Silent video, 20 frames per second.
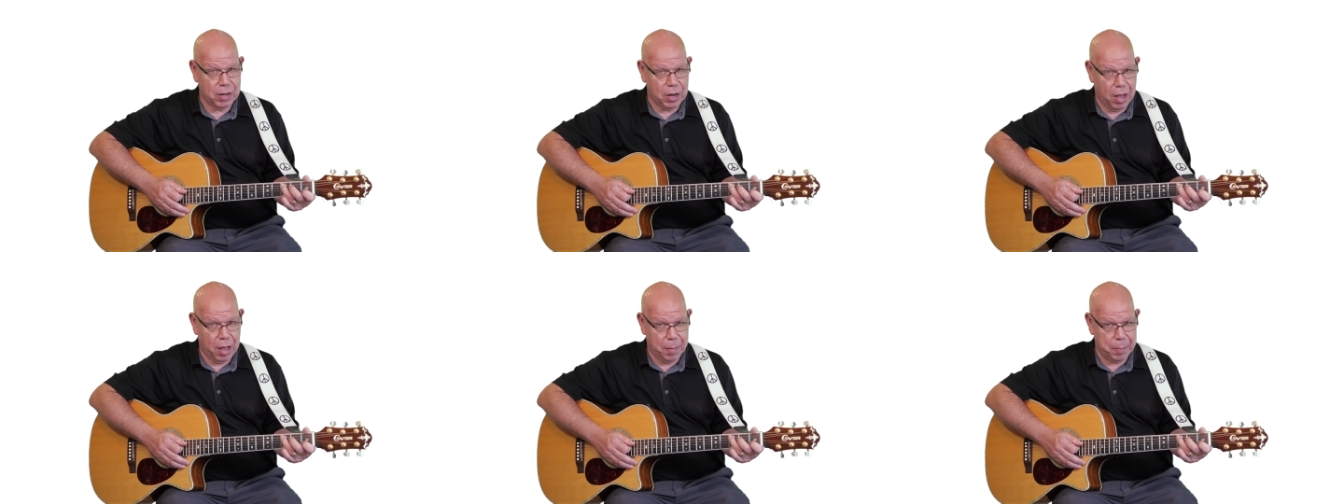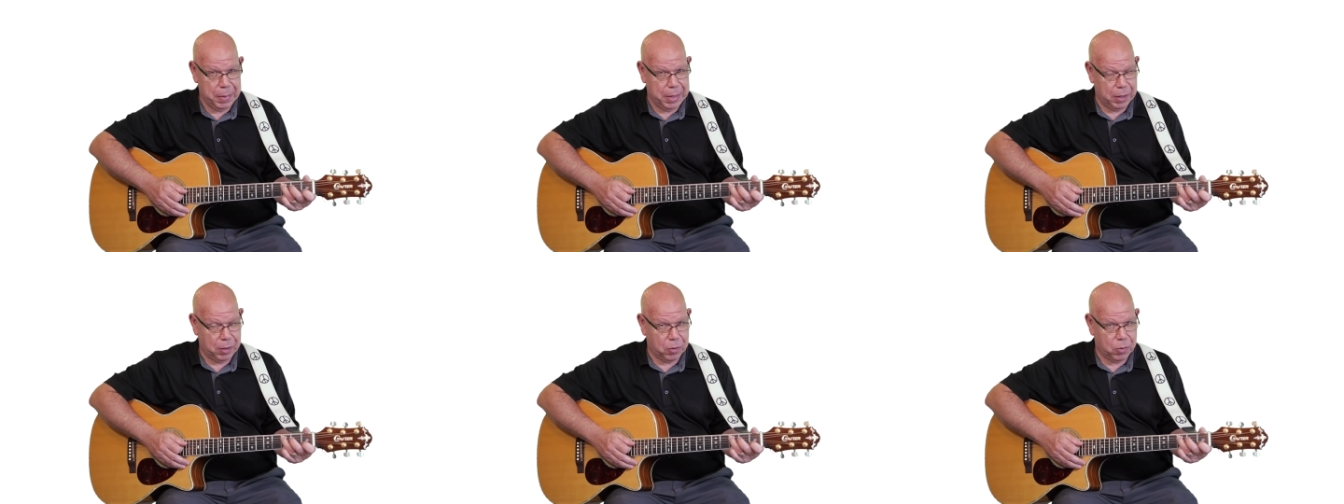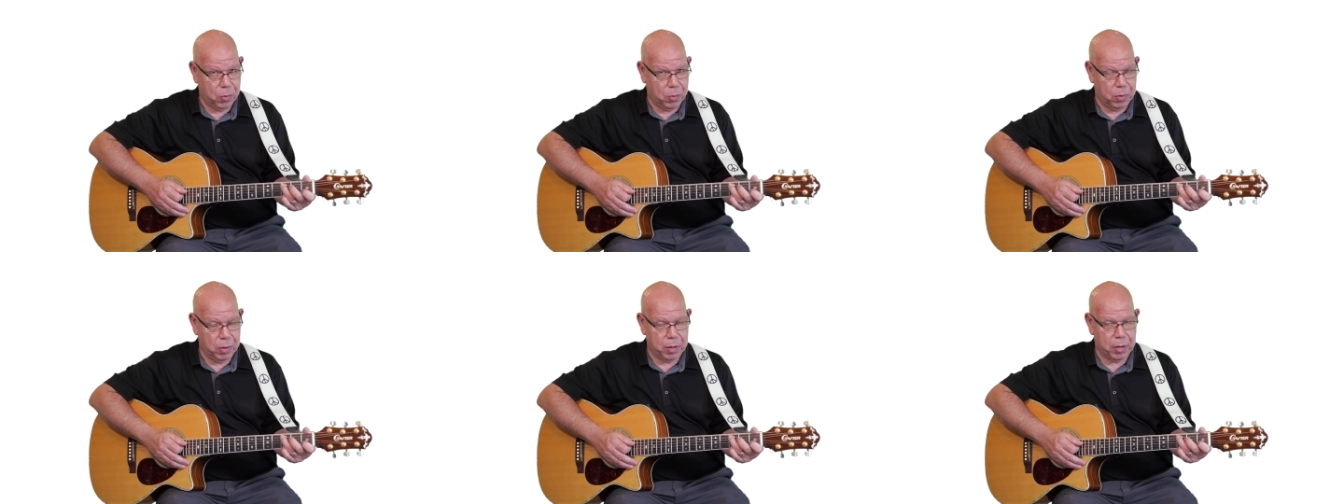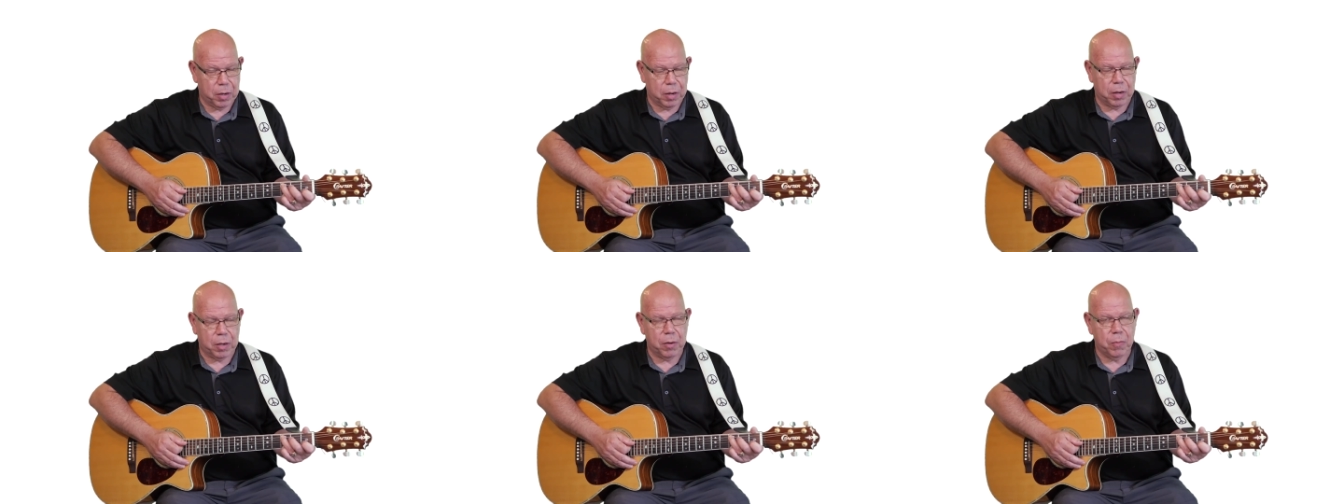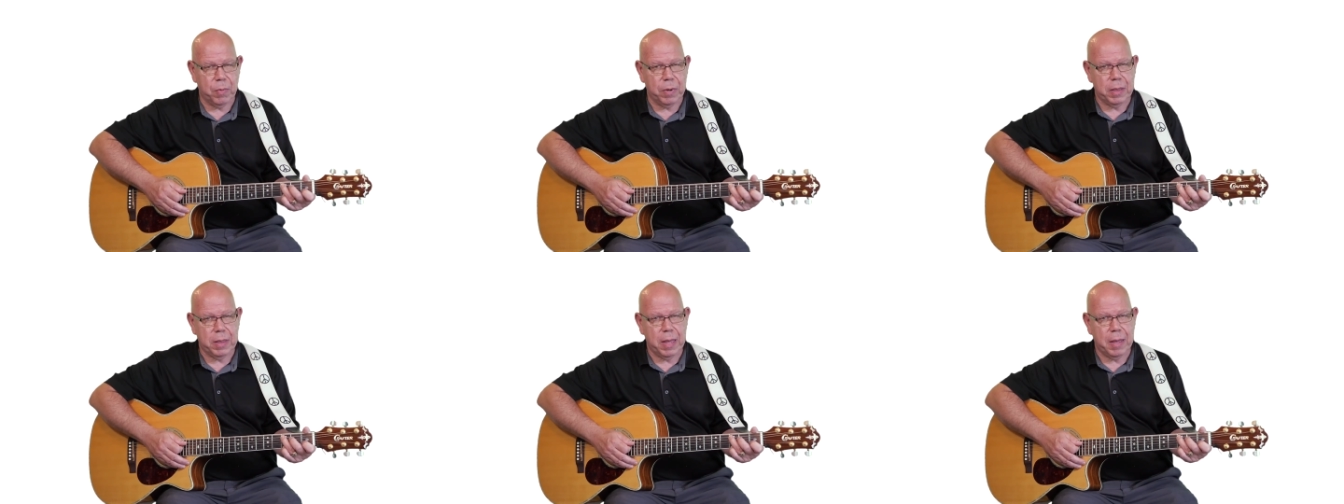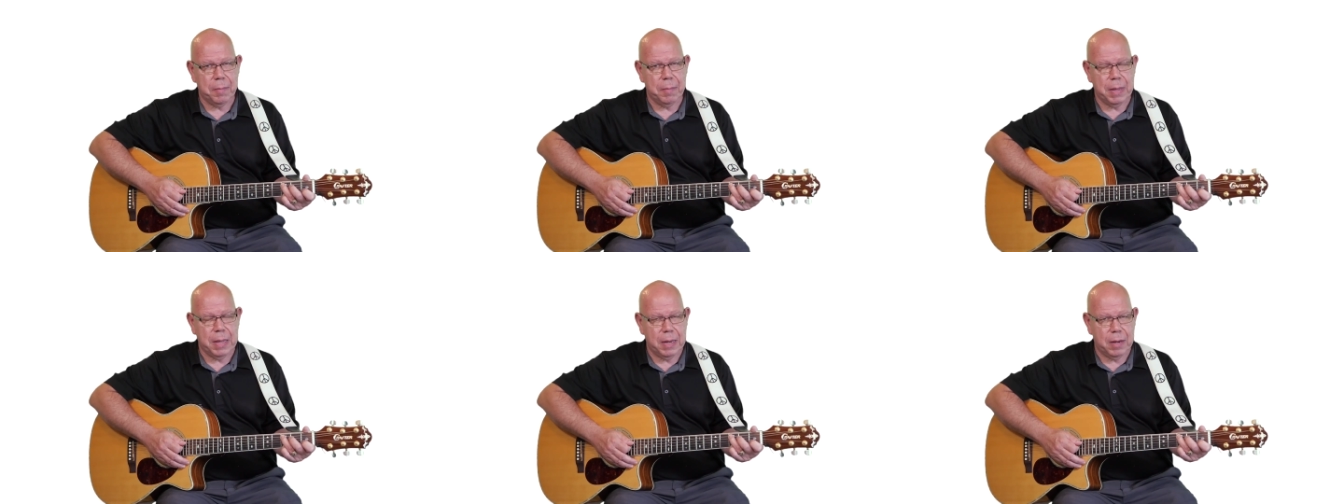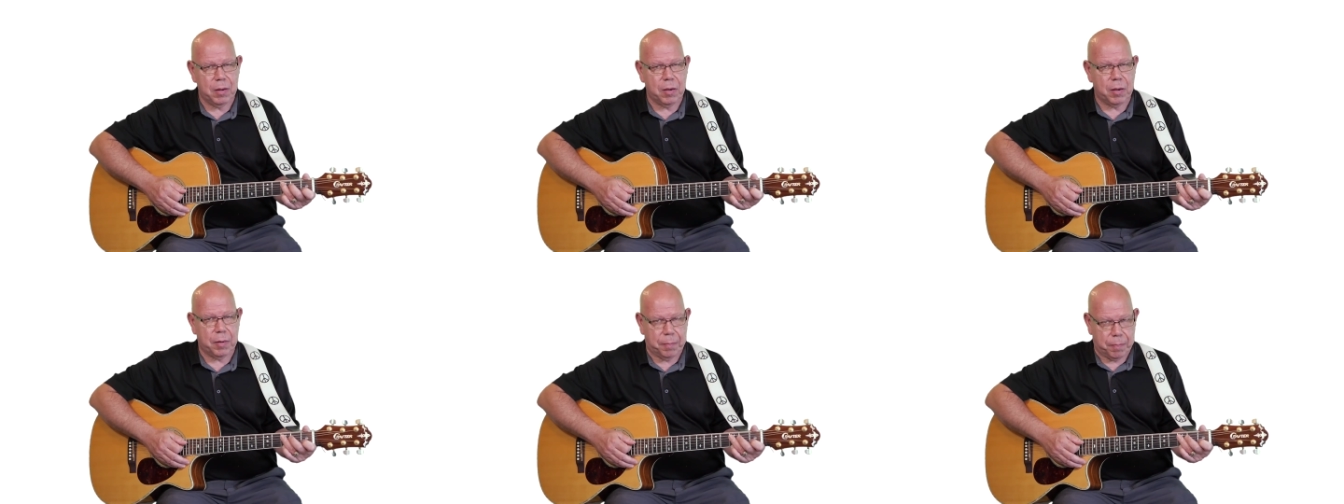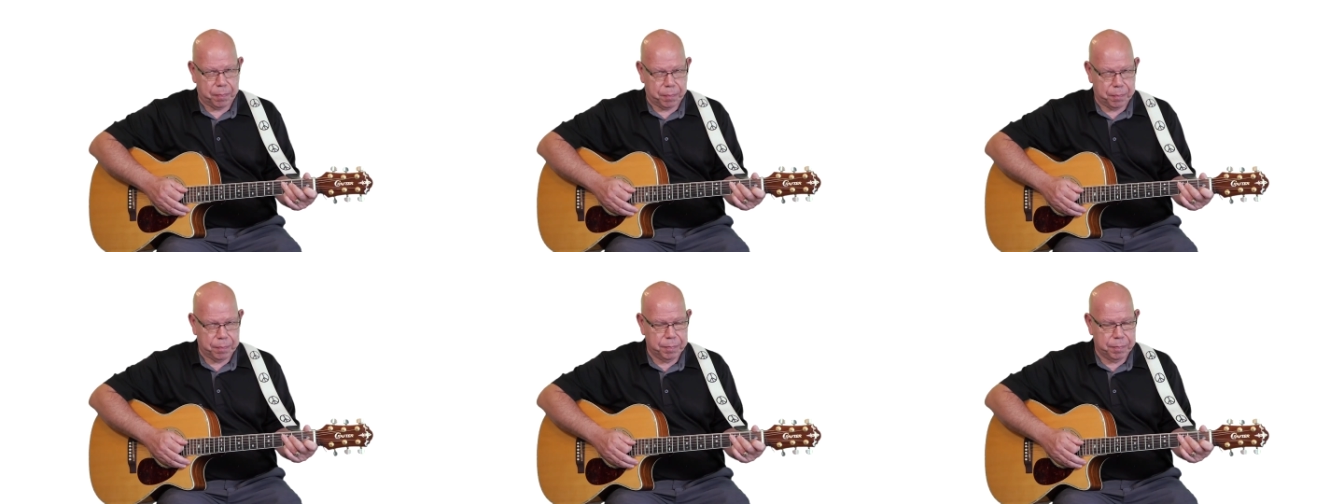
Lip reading: dominant chords. And so what that means,